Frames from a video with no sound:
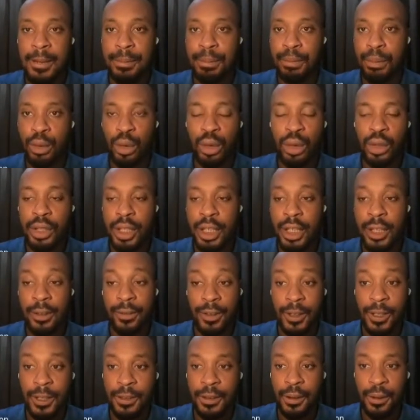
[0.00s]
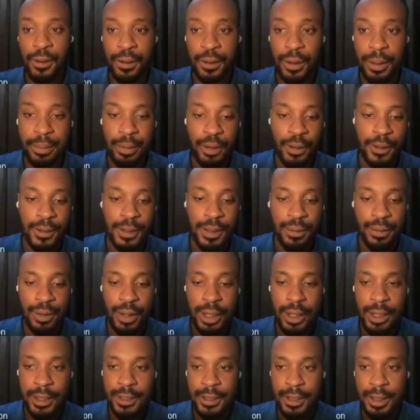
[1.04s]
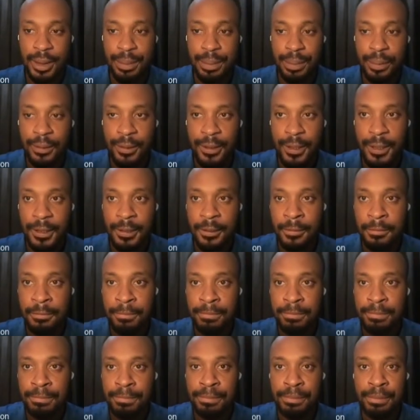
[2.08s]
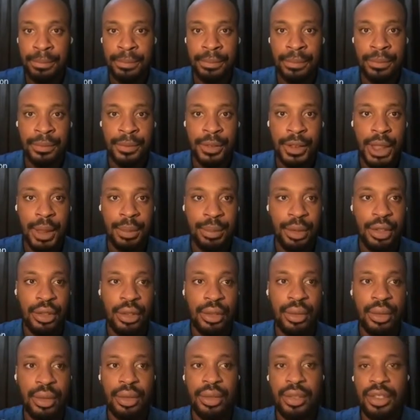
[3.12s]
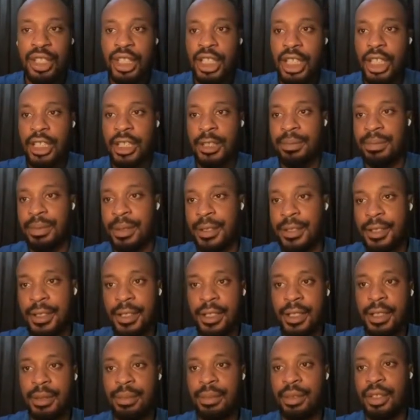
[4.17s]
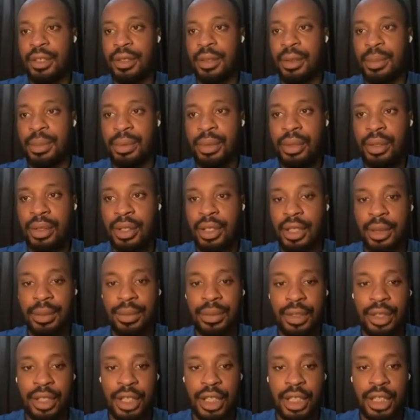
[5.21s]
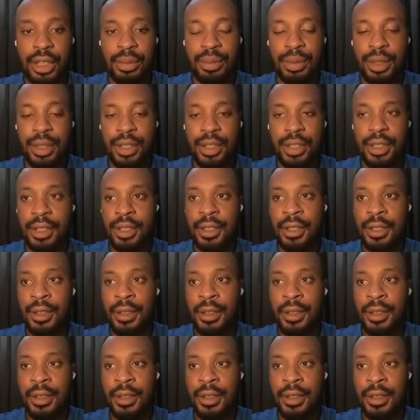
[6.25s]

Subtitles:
Claude and every other stuff. So let me just give you an example now. So I'm going to go to ChatGPT. Let me just open the tab for ChatGPT.